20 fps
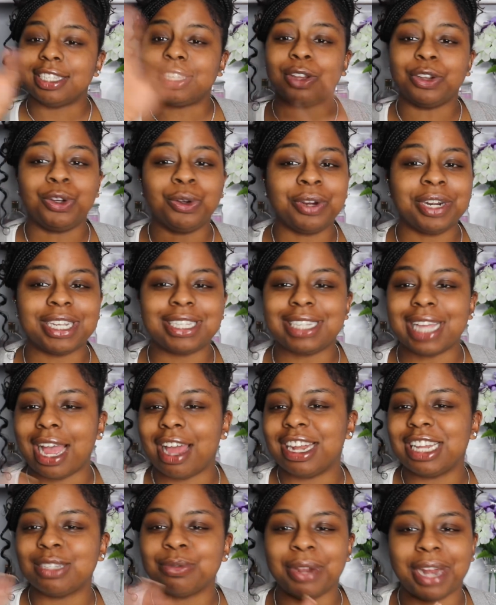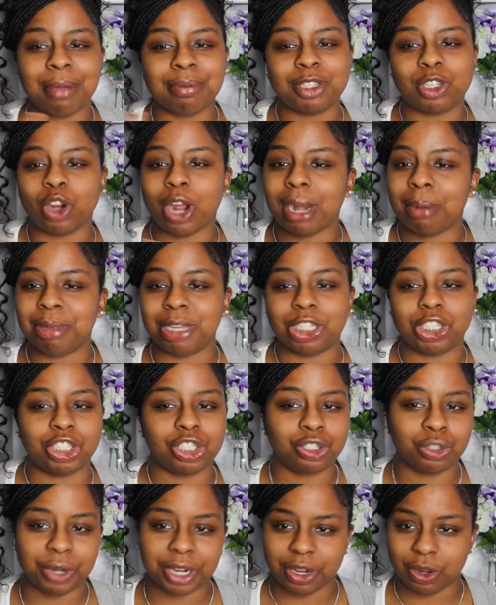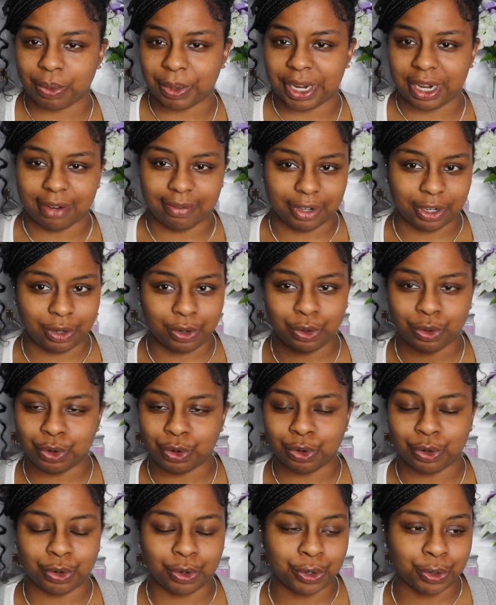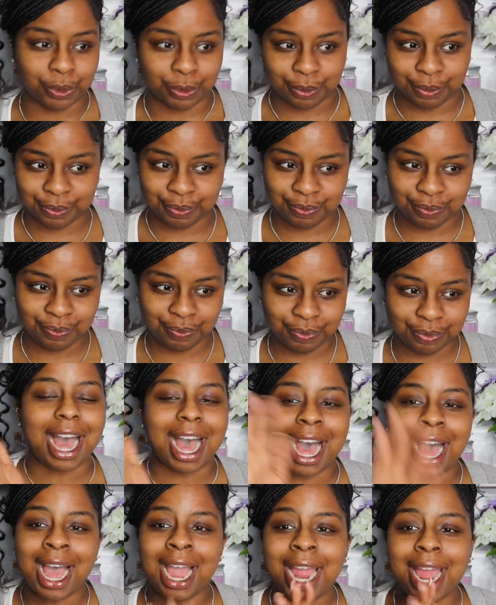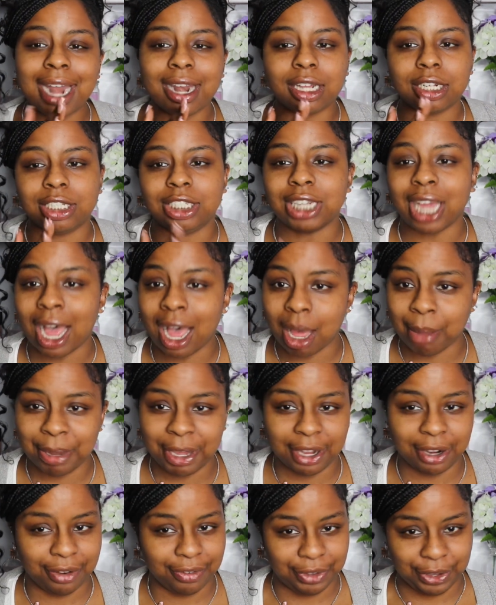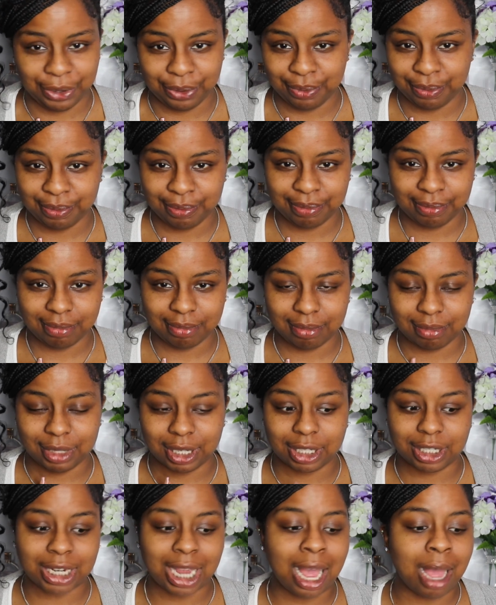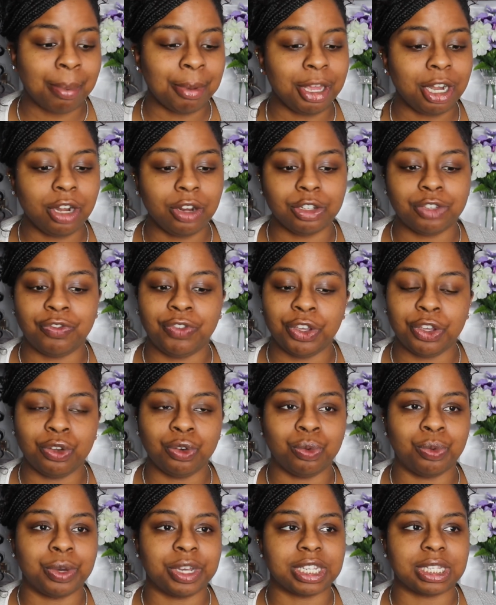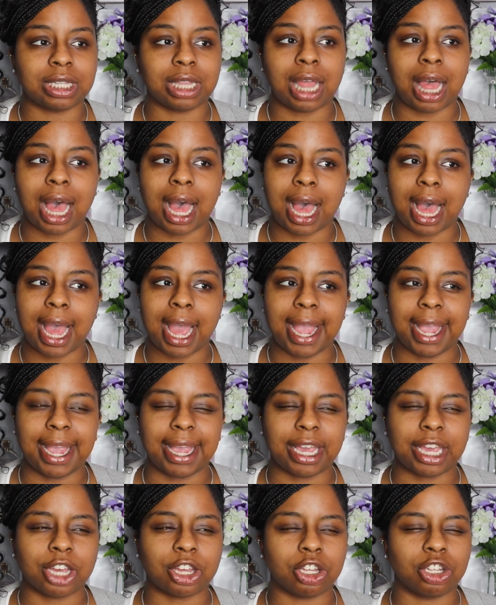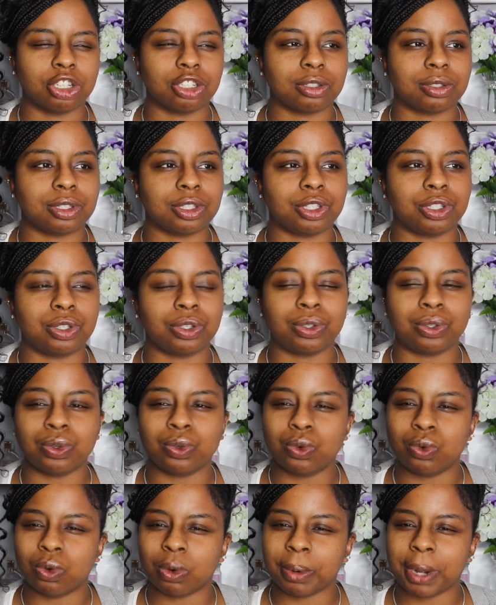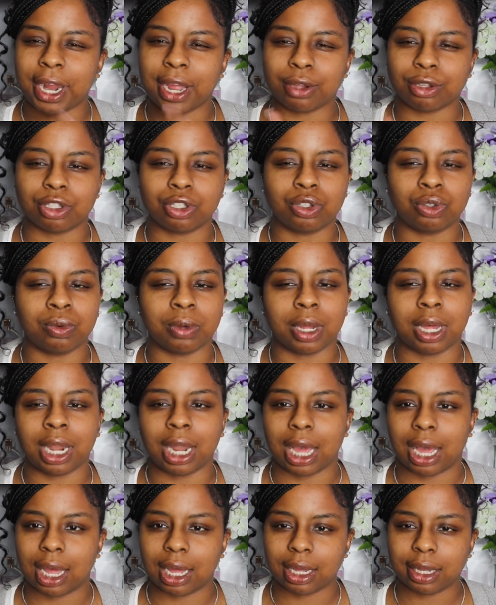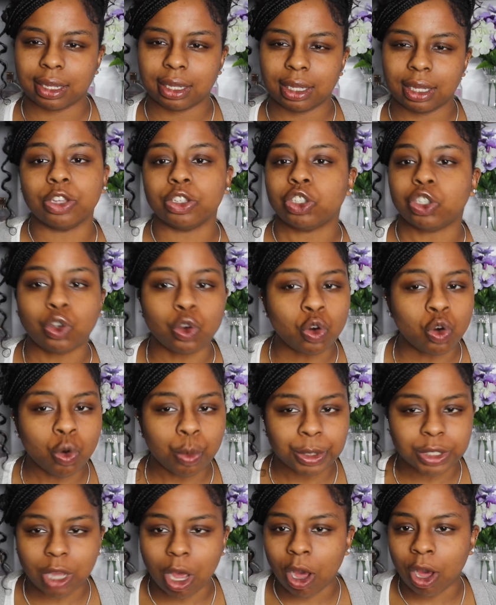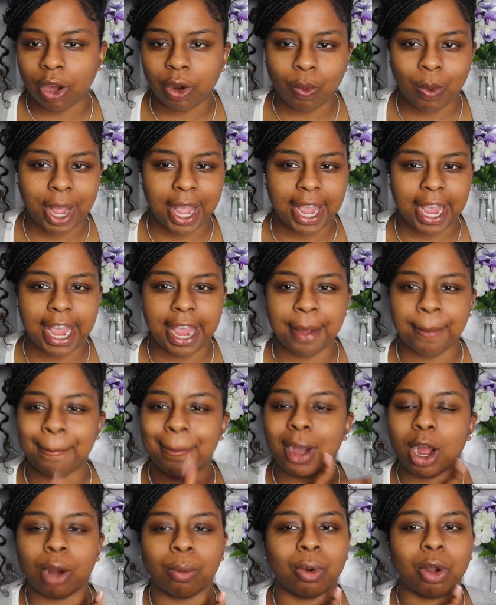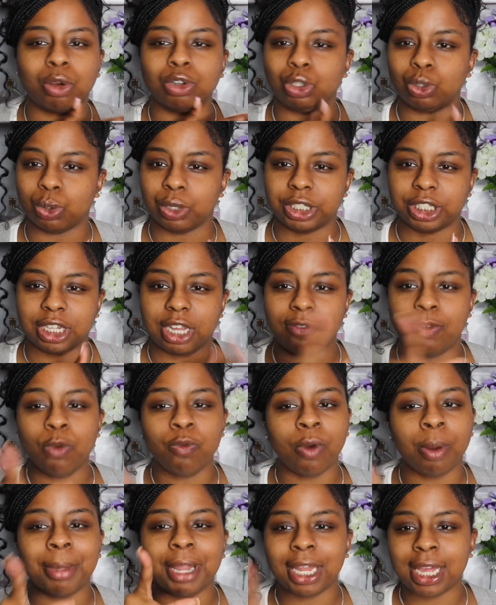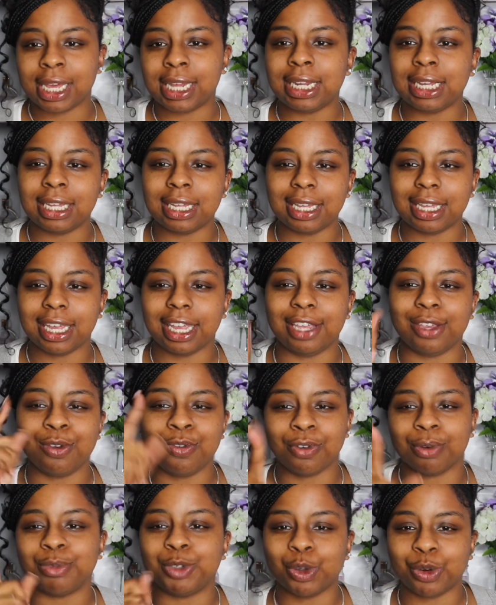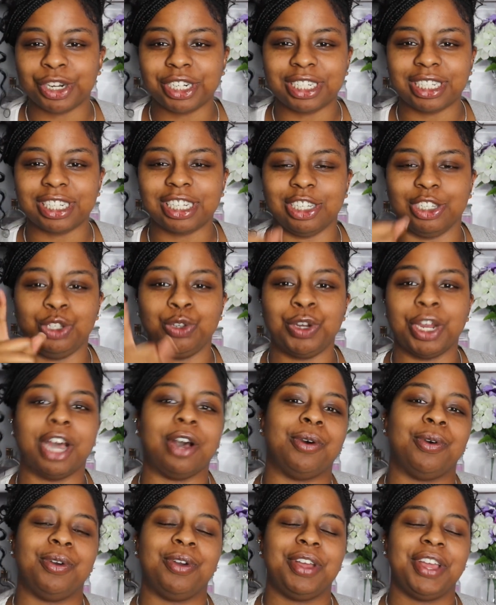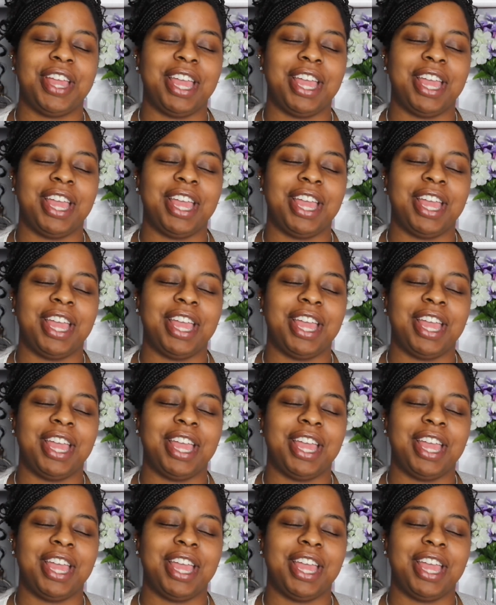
so during this time, this one they was trying to be strict or whatever. Cool, cool, cool, cool had a job interview. The job interview was like two around two o'clock. The school was all the way in Monroe, Georgia. If you're from Atlanta and you're from Georgia, you know.